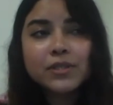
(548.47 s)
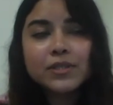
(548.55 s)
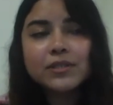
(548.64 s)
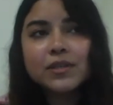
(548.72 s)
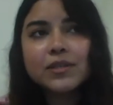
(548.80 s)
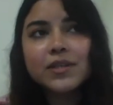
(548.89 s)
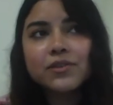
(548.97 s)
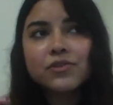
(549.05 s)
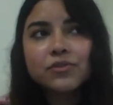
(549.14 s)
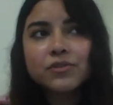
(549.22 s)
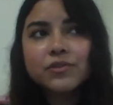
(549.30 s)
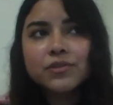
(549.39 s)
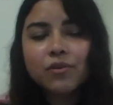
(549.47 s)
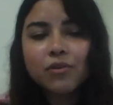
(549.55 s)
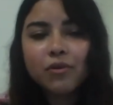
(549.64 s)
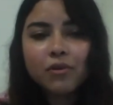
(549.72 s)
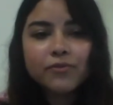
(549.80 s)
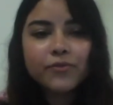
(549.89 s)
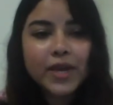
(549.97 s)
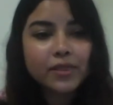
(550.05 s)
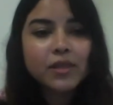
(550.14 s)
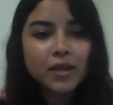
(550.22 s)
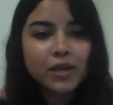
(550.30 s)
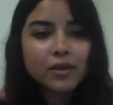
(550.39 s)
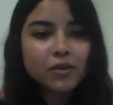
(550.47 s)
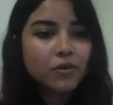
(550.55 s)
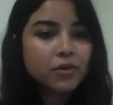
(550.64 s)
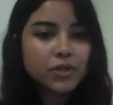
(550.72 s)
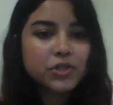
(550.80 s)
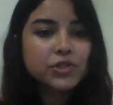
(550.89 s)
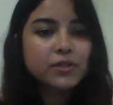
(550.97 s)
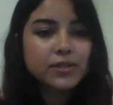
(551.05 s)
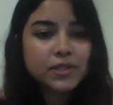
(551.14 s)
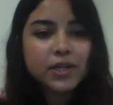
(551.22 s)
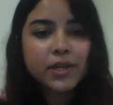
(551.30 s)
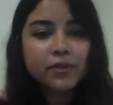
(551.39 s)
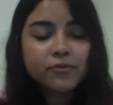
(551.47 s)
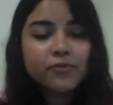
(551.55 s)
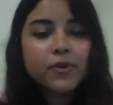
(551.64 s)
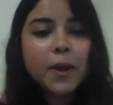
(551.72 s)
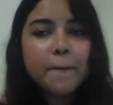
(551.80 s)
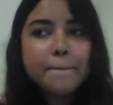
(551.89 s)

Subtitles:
these are centers of ethnic or regional strife.